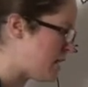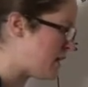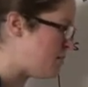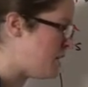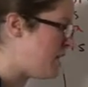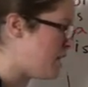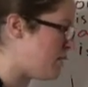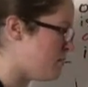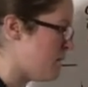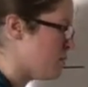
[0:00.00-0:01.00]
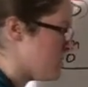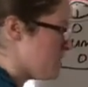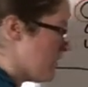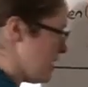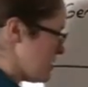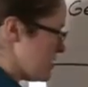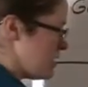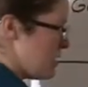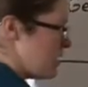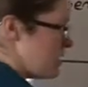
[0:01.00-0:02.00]
the meaning of number 6.
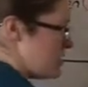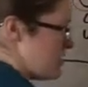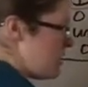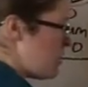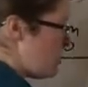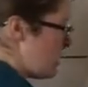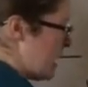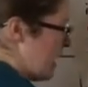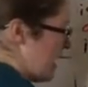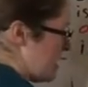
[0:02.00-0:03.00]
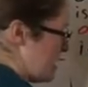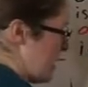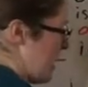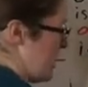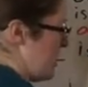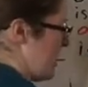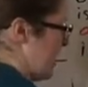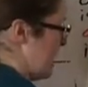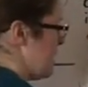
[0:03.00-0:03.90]
Divide et regna.